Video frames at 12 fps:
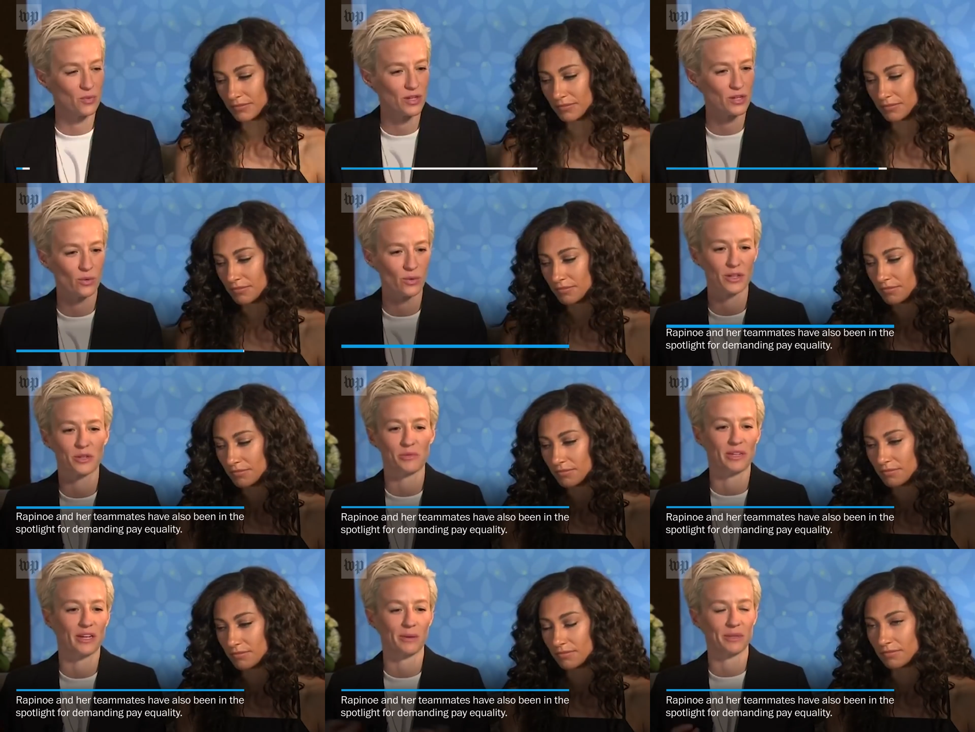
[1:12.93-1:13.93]
Speaker 1: We don't want it to
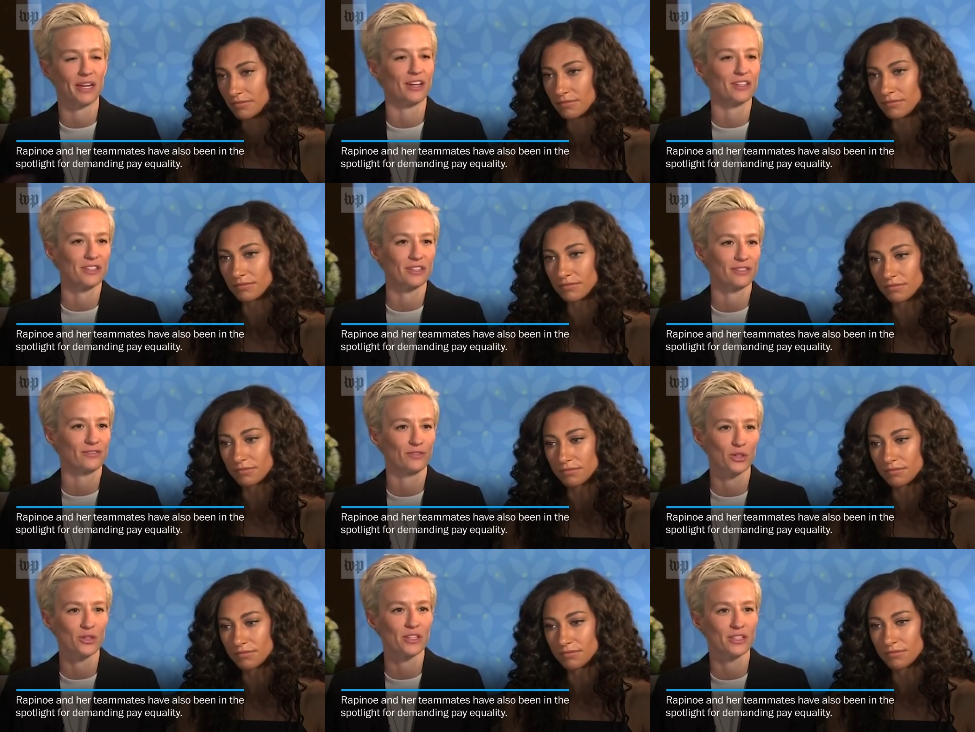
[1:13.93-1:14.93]
become an us
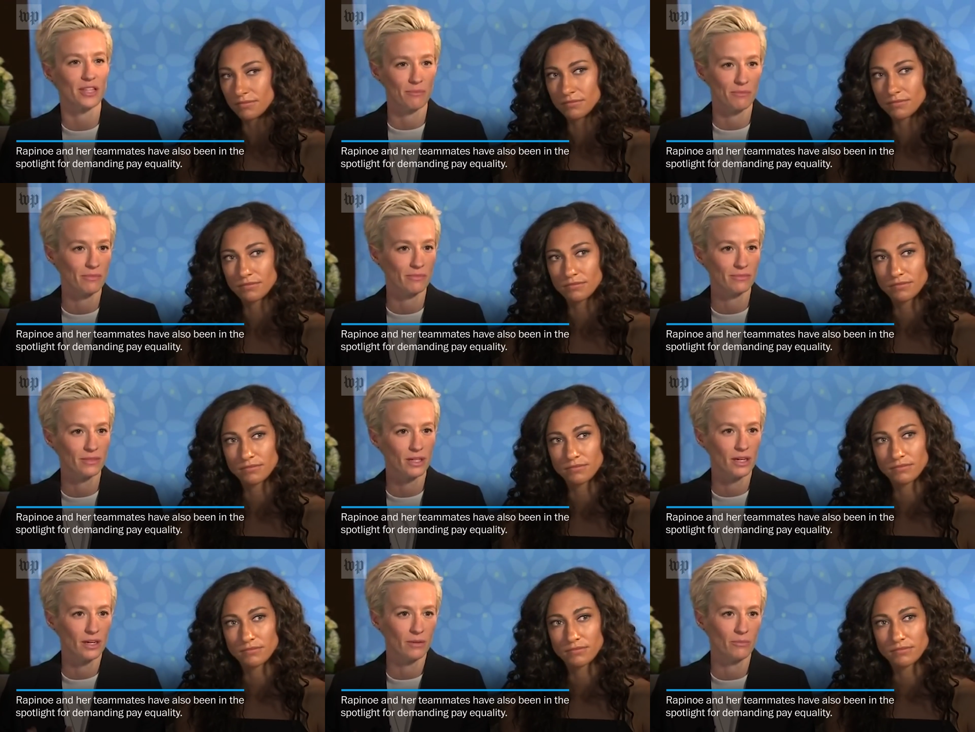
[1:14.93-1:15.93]
versus them
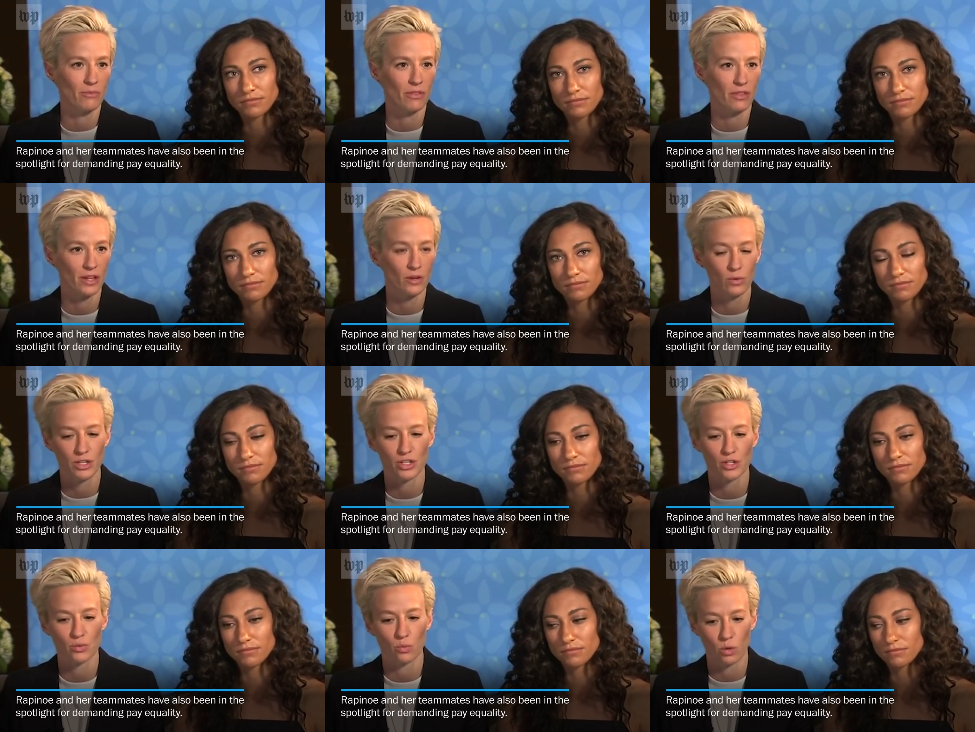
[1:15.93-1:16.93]
thing. We
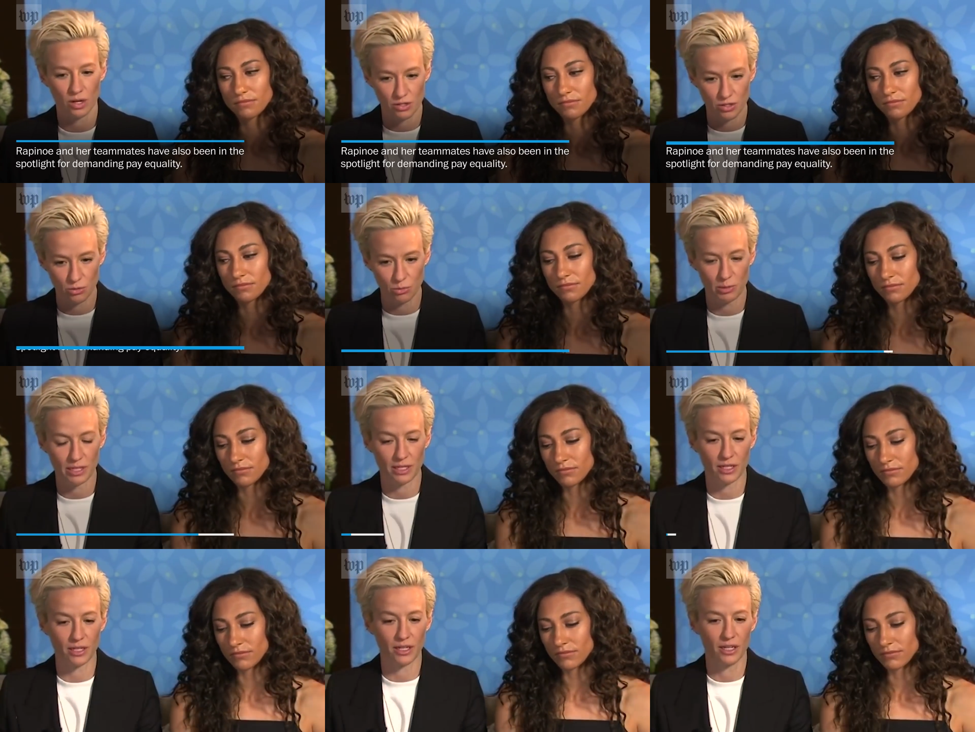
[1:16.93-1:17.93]
just want to
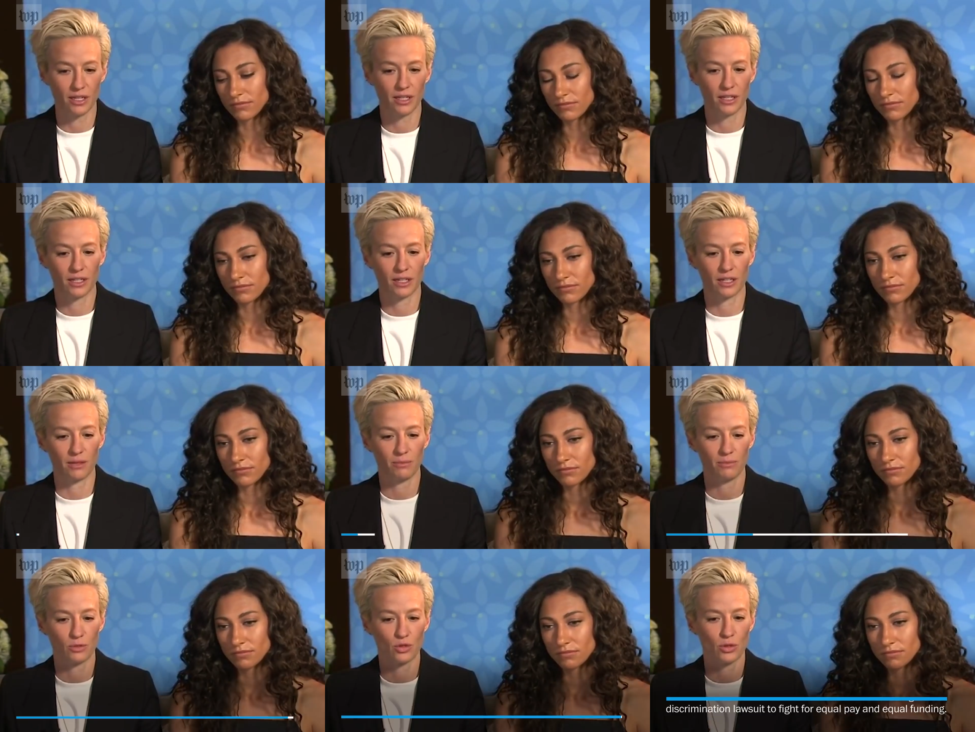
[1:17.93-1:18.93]
be
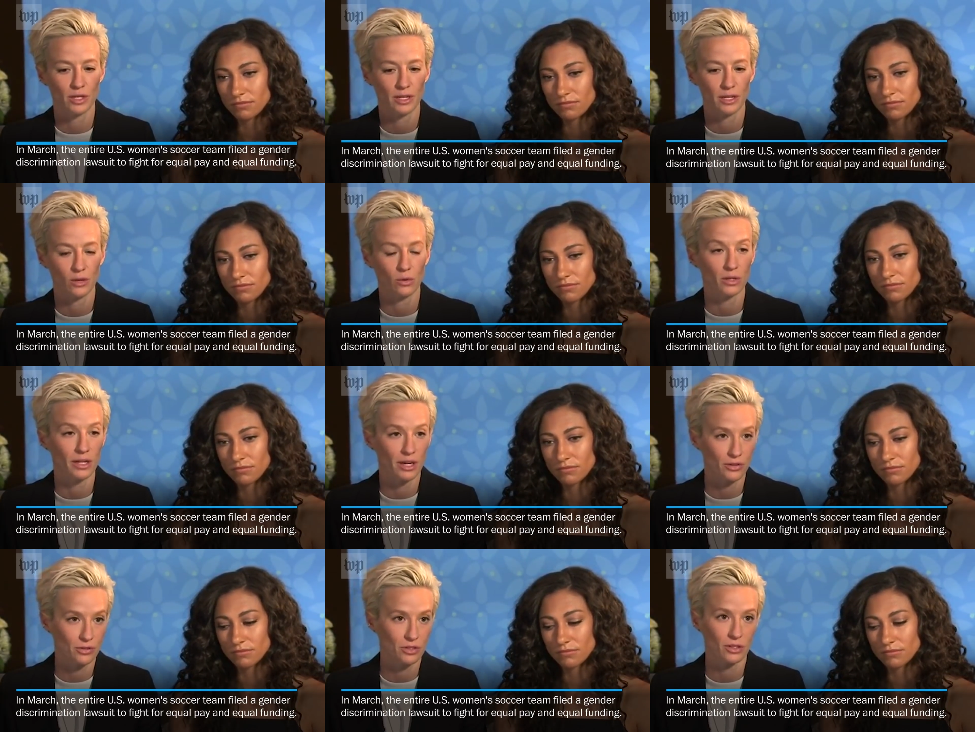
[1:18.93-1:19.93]
treated equally
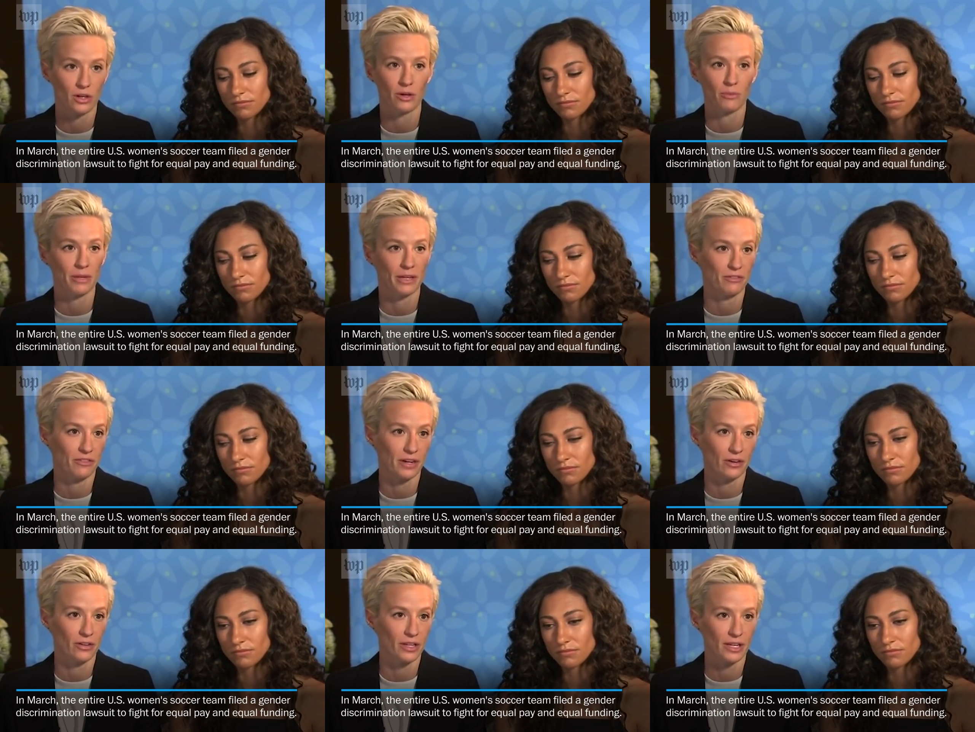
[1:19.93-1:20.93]
under the law and paid
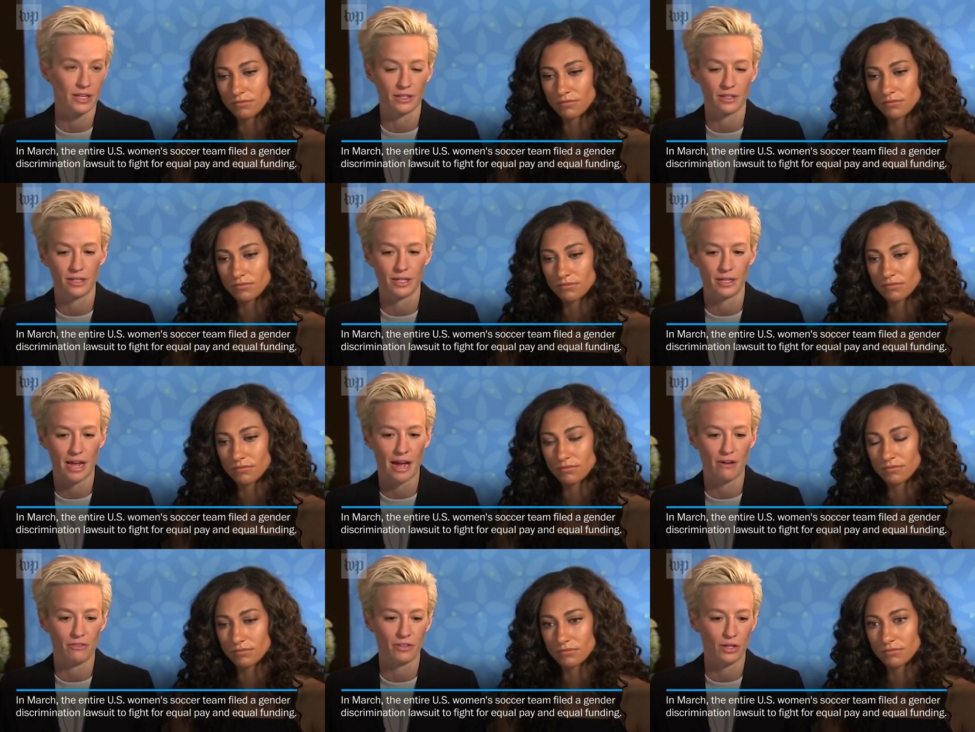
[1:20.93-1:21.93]
fairly, and
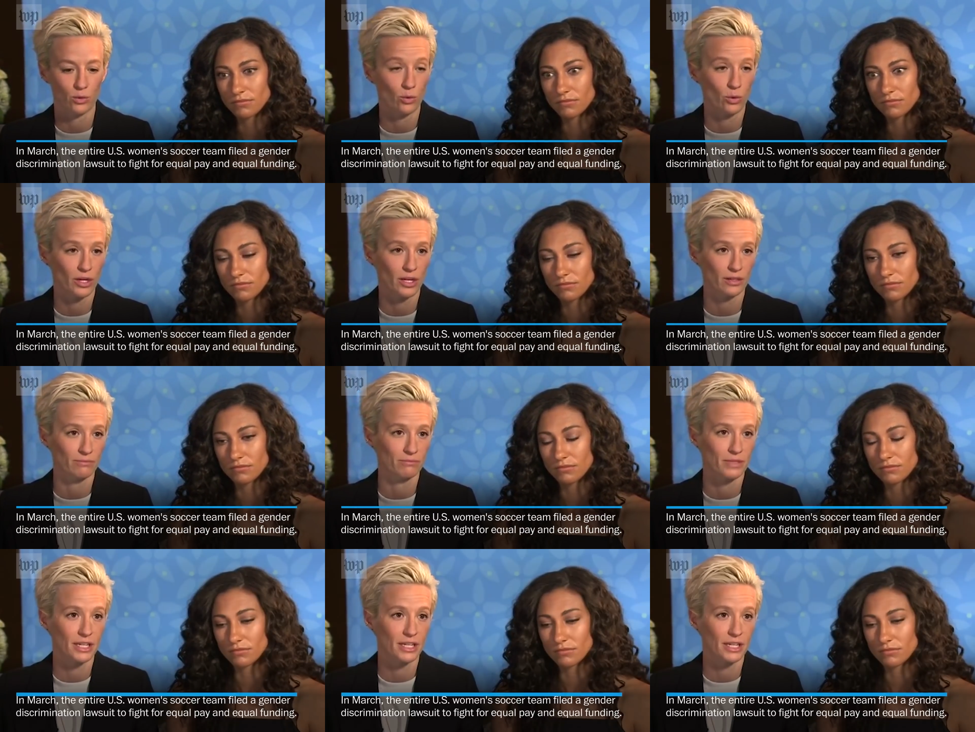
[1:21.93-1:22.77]
have equal working